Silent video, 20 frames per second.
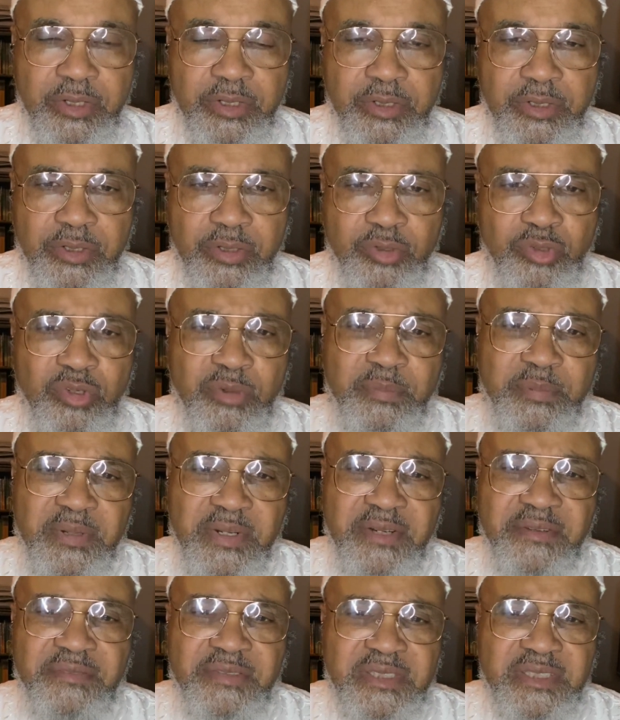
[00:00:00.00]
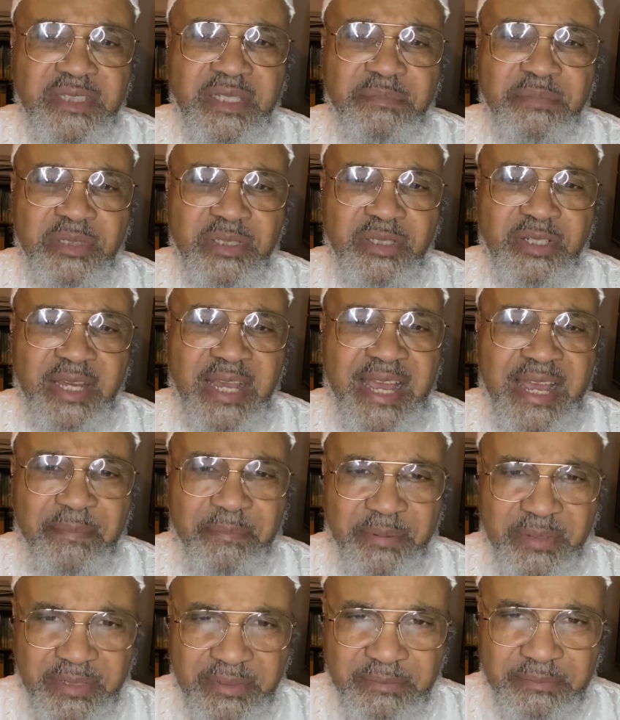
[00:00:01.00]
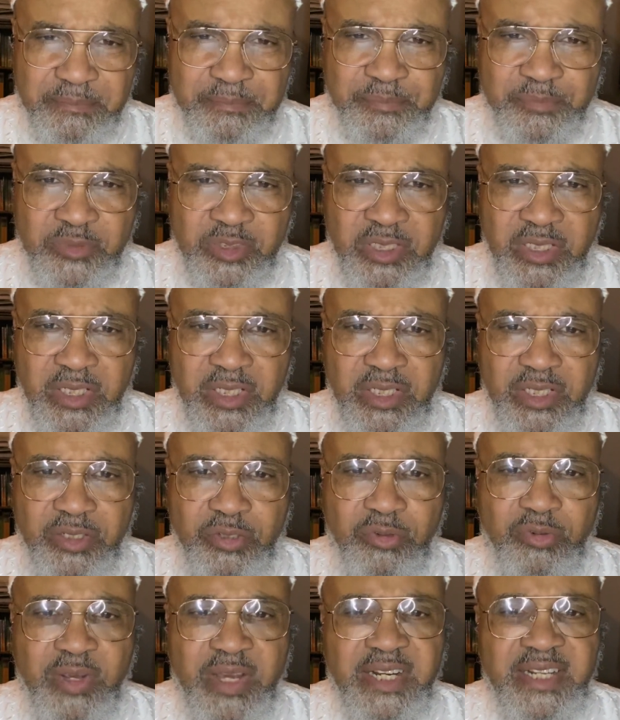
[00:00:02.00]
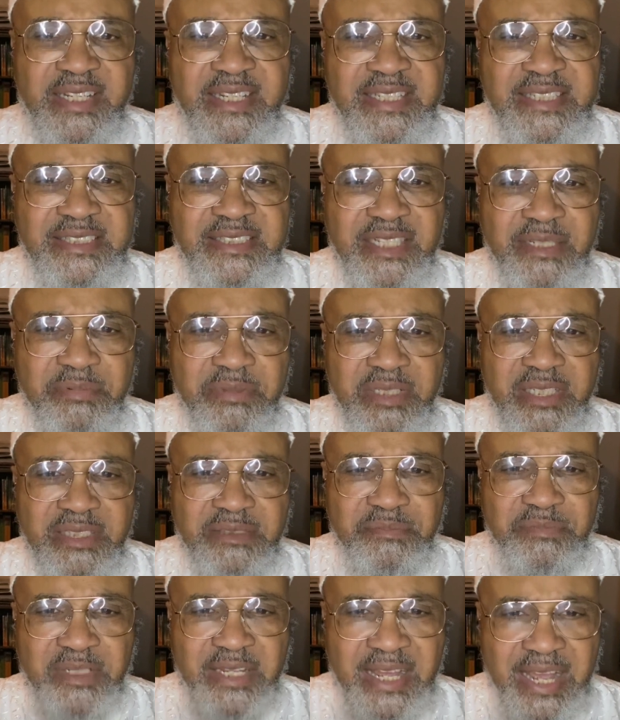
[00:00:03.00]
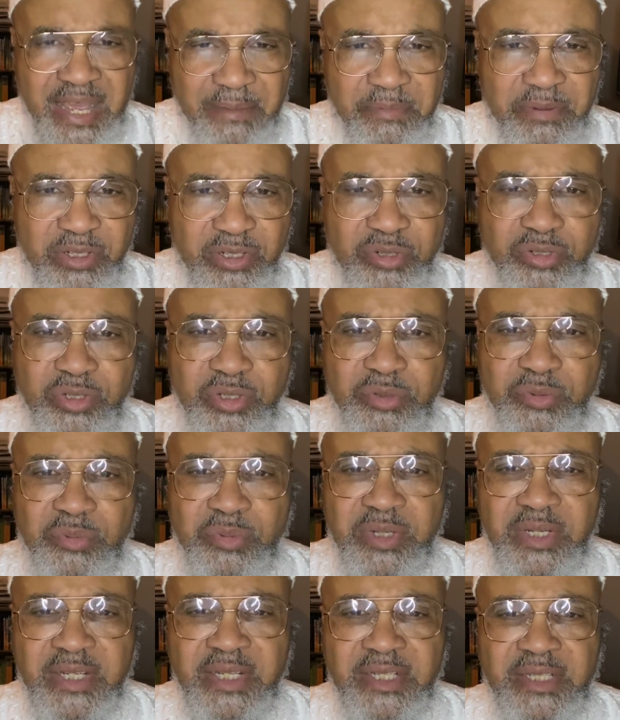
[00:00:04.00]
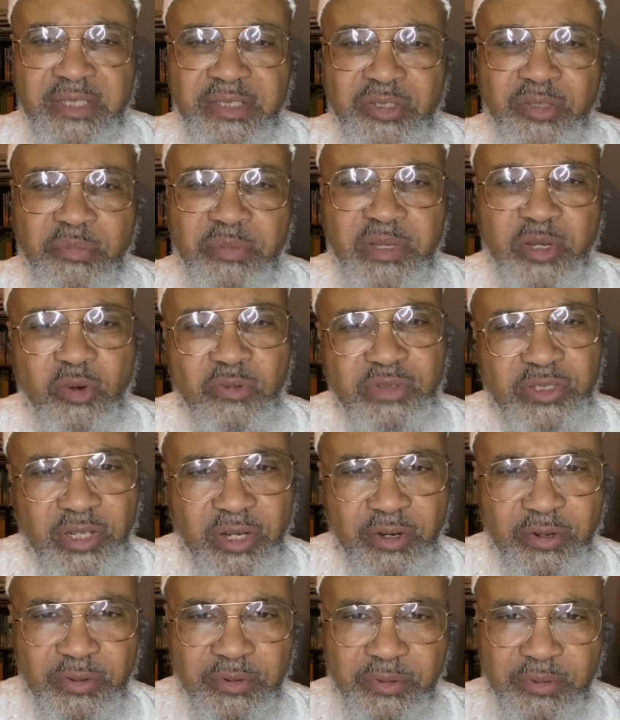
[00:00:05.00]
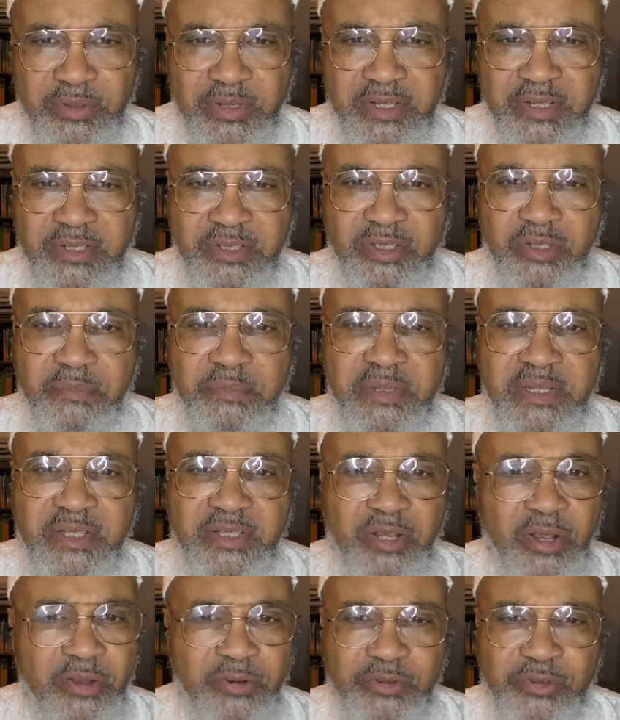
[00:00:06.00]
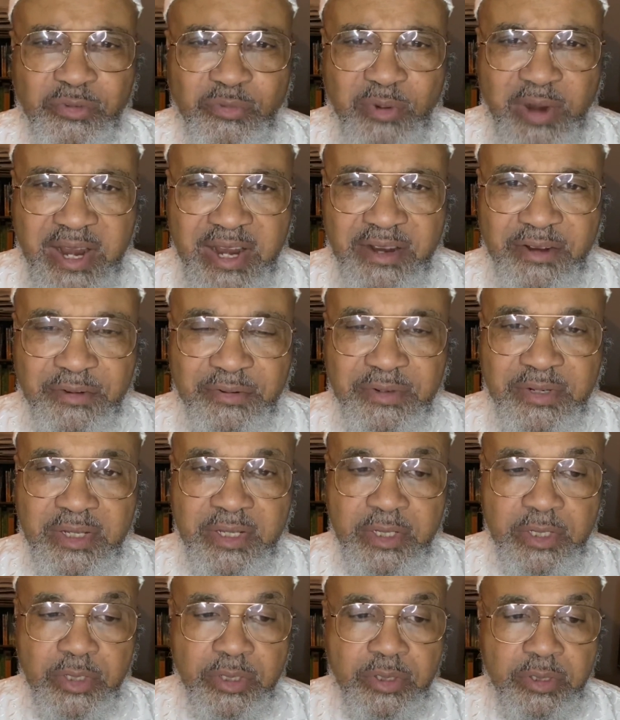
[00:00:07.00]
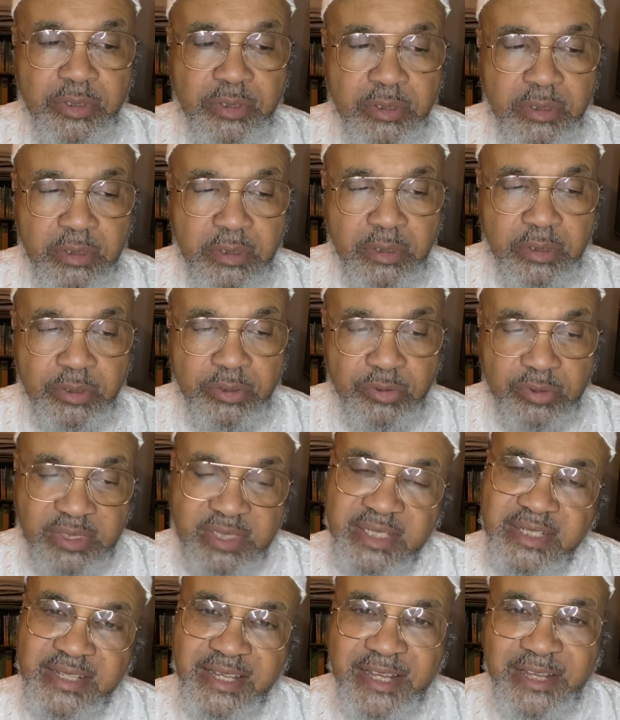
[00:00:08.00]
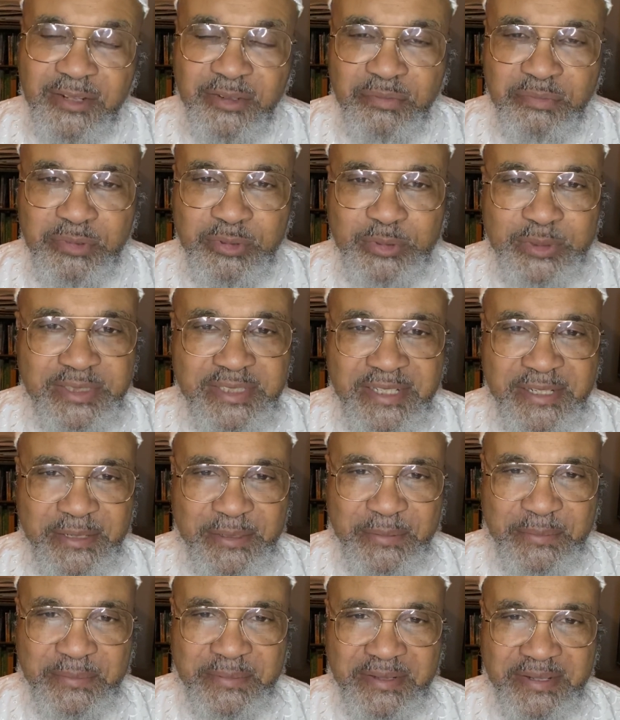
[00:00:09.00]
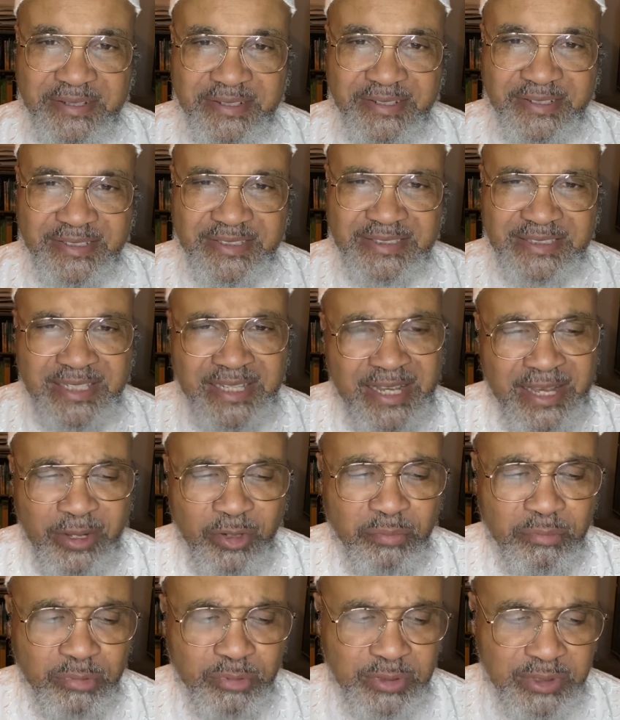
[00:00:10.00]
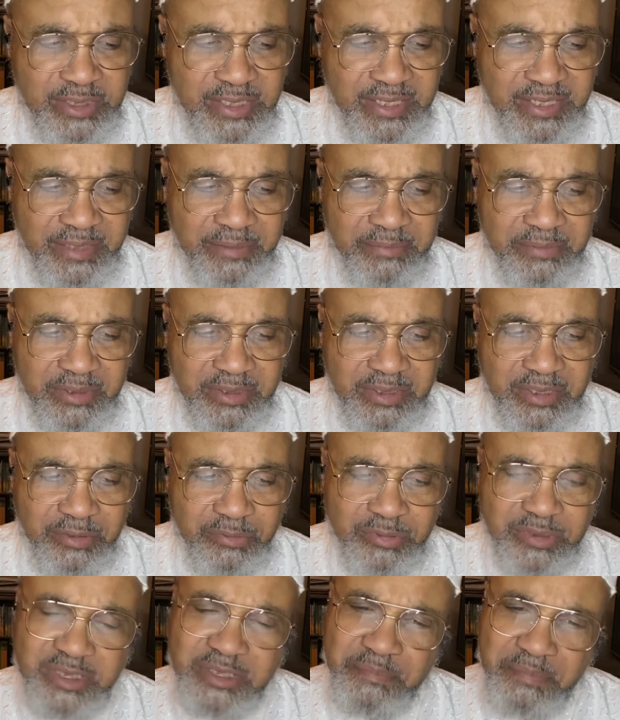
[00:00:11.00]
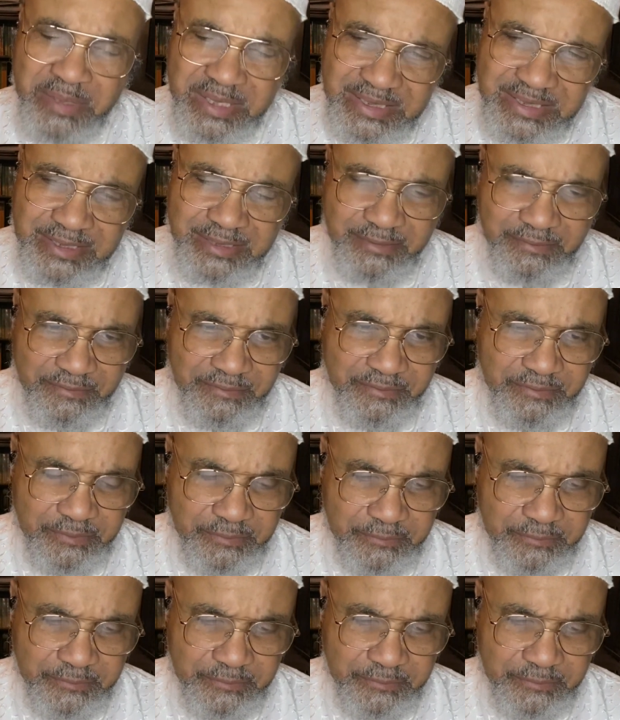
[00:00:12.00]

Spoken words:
You're appealing for something to happen. You're trying to get something that happened to you to be overturned, to be turned around. You say Al-Mujib. Say Al-Mujib, the responsive.